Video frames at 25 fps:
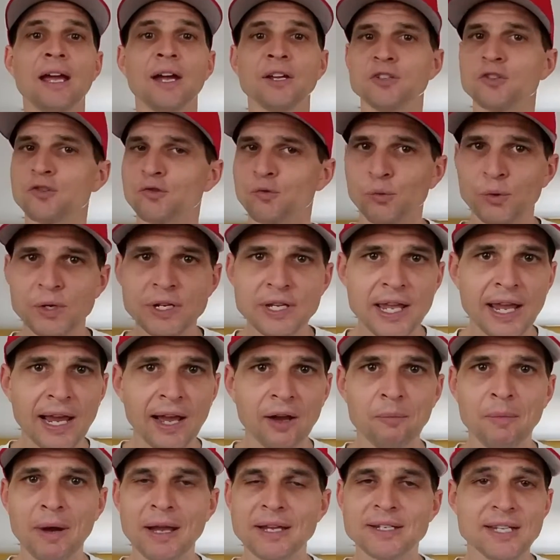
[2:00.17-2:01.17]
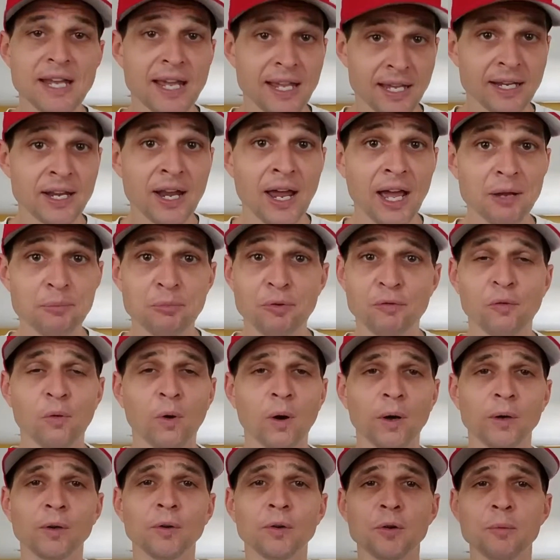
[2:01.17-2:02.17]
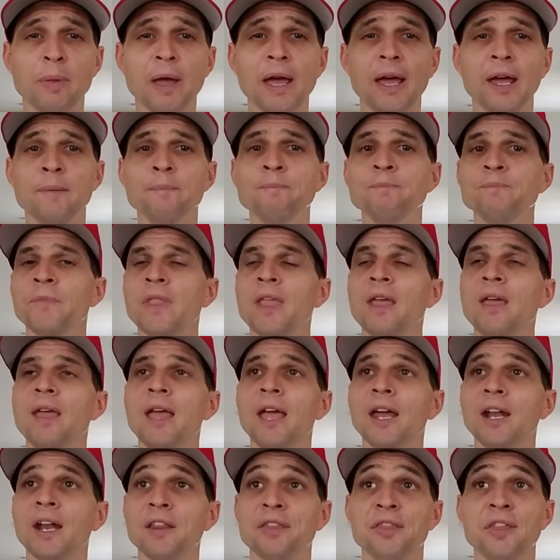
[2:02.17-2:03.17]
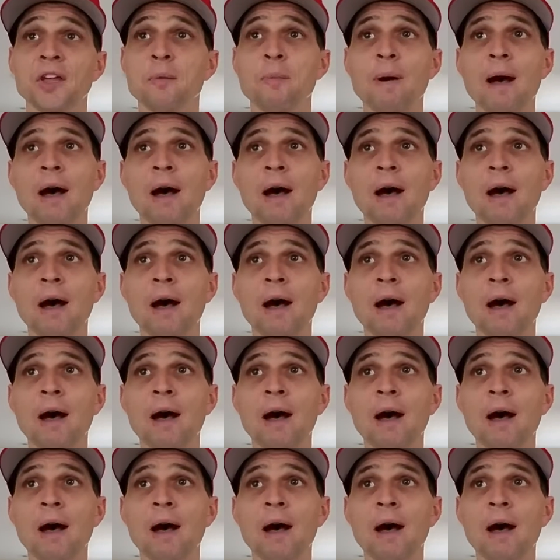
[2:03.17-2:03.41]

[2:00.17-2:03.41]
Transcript: I just recount my day at night before I go to bed. And I think